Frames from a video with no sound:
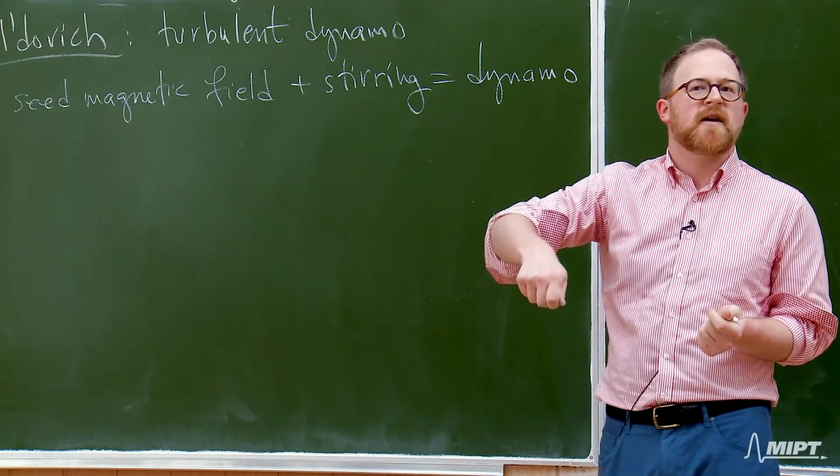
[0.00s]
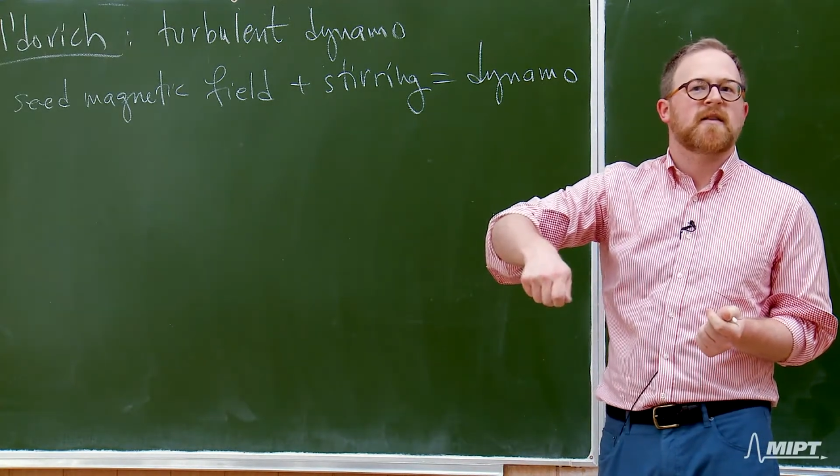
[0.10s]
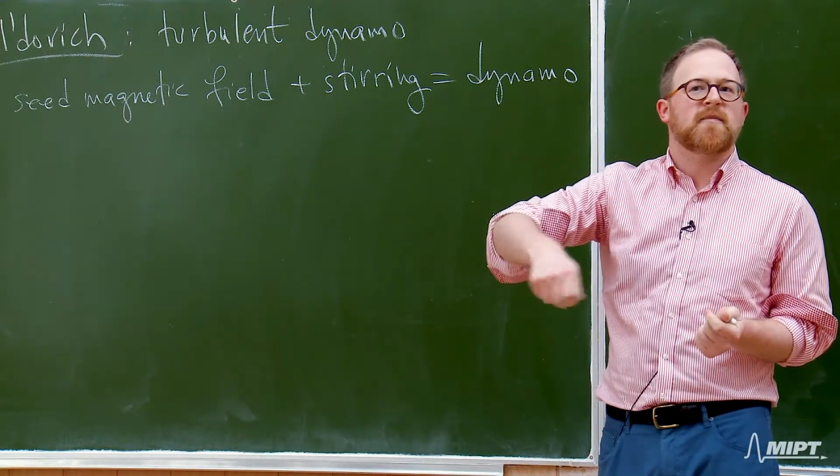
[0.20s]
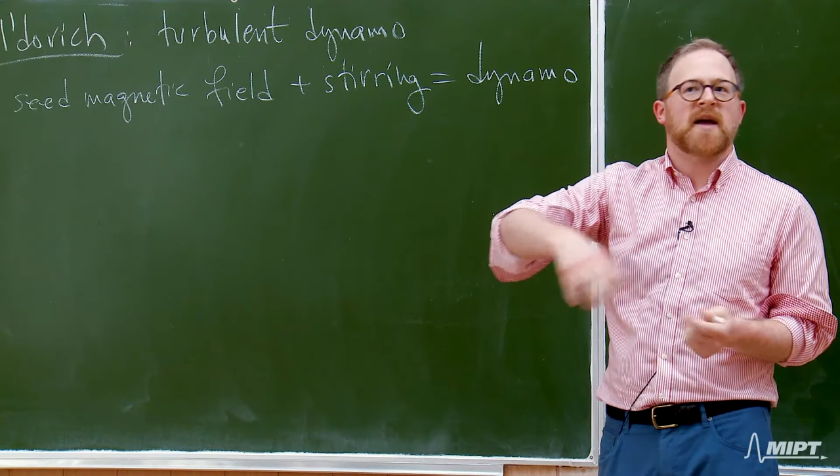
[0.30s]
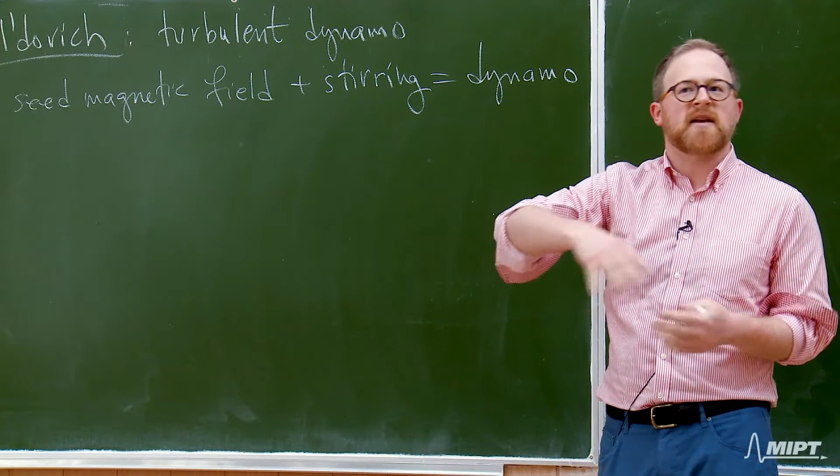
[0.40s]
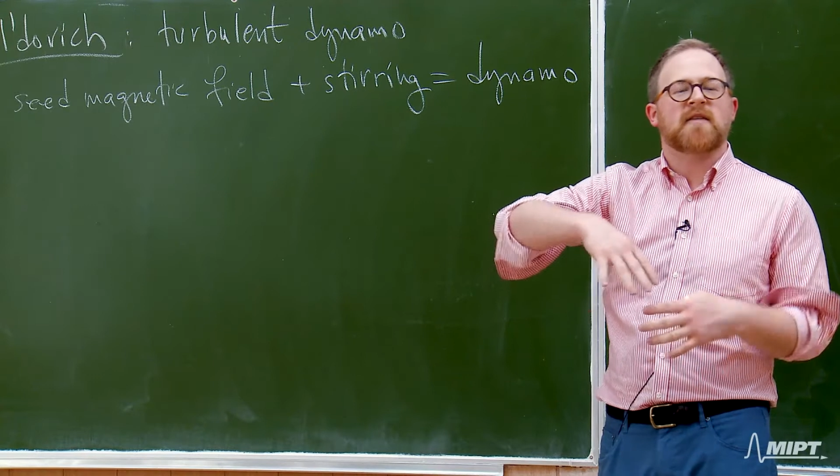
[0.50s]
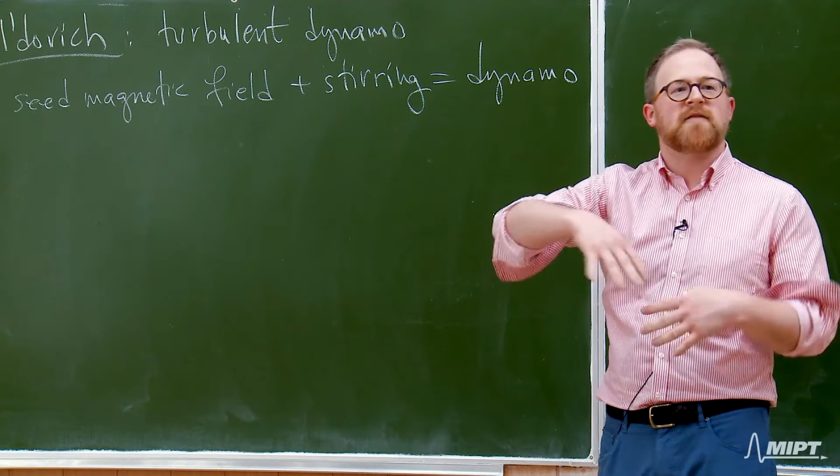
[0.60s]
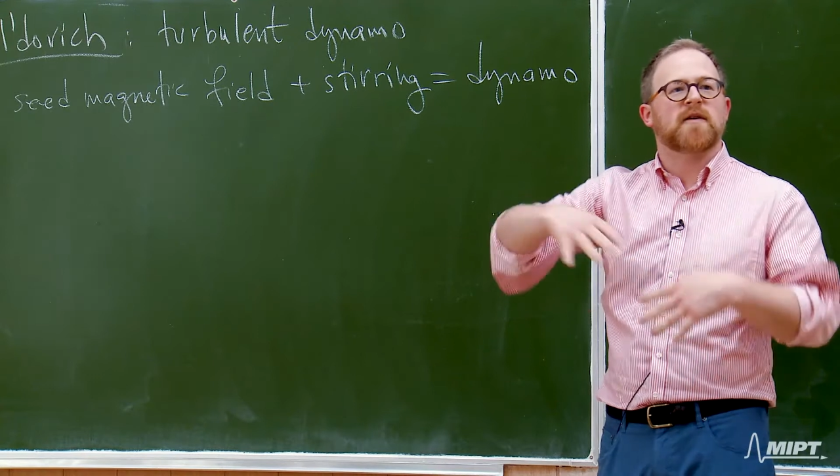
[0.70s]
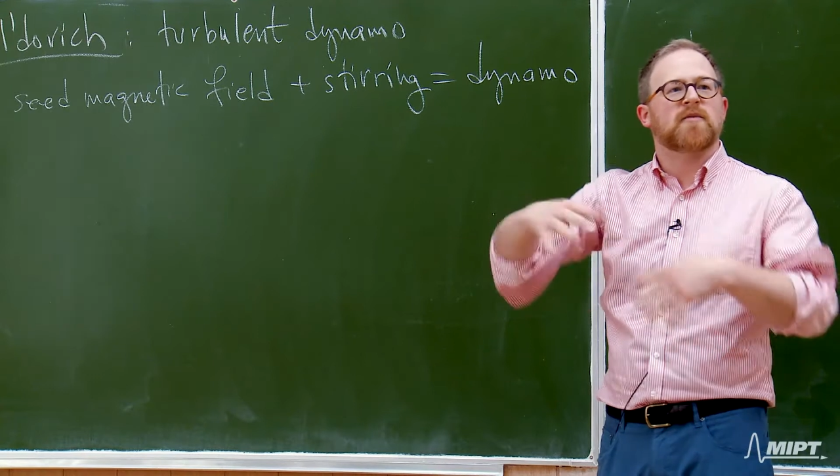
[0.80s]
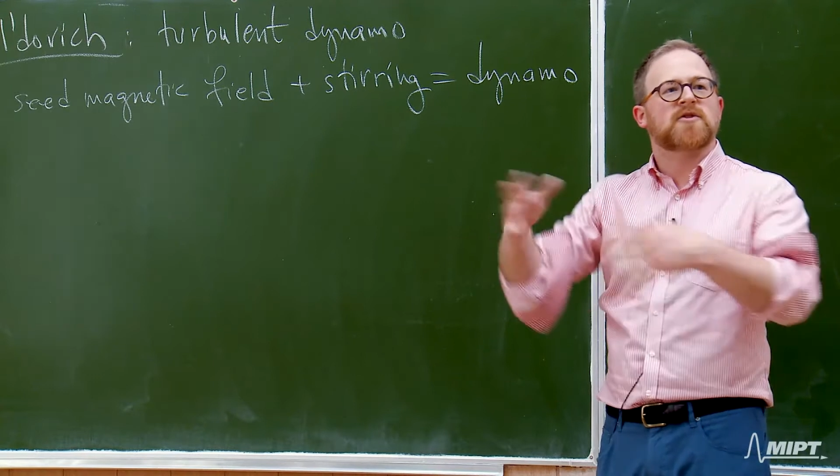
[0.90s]
the magnetic
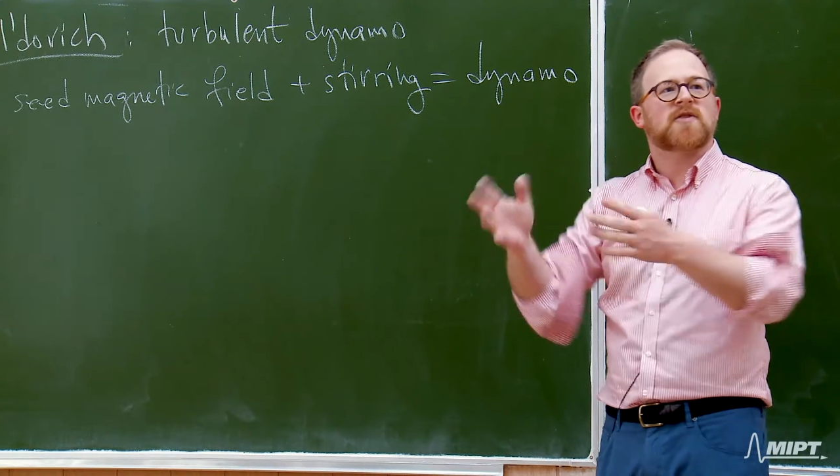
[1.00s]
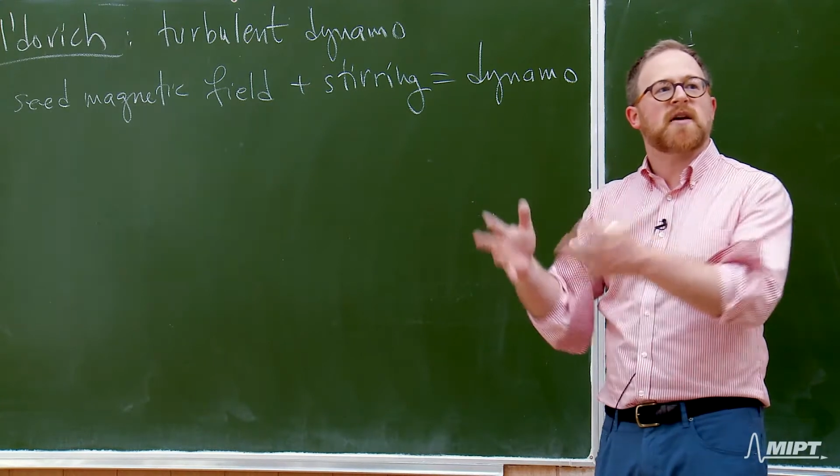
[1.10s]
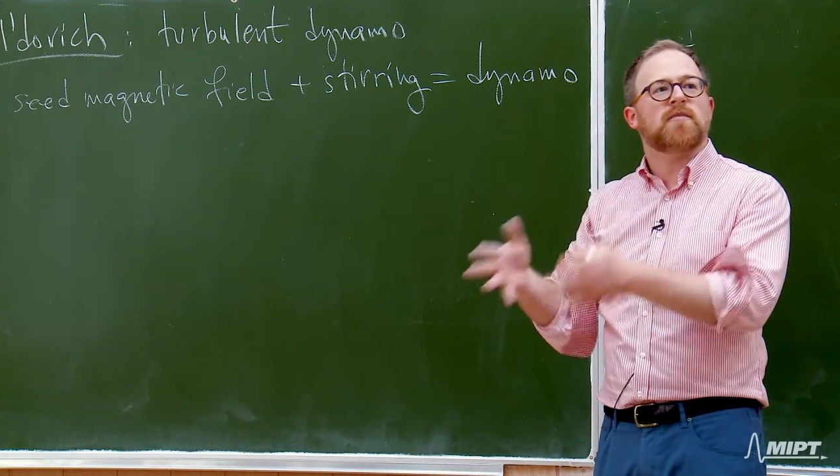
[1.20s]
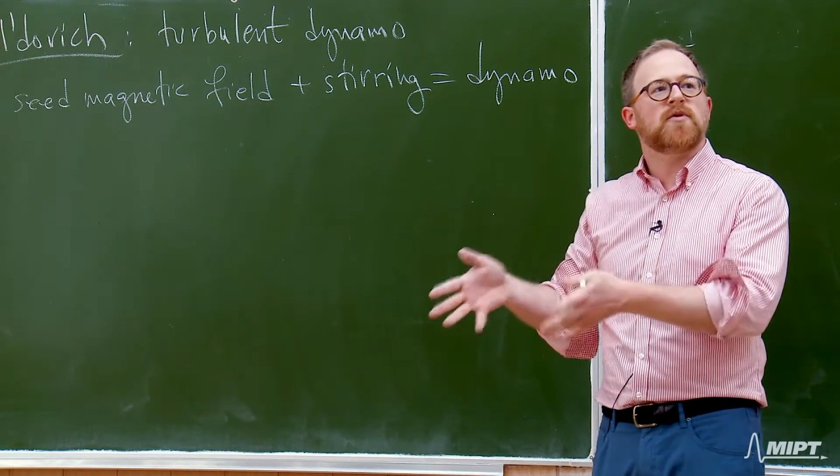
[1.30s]
field will try to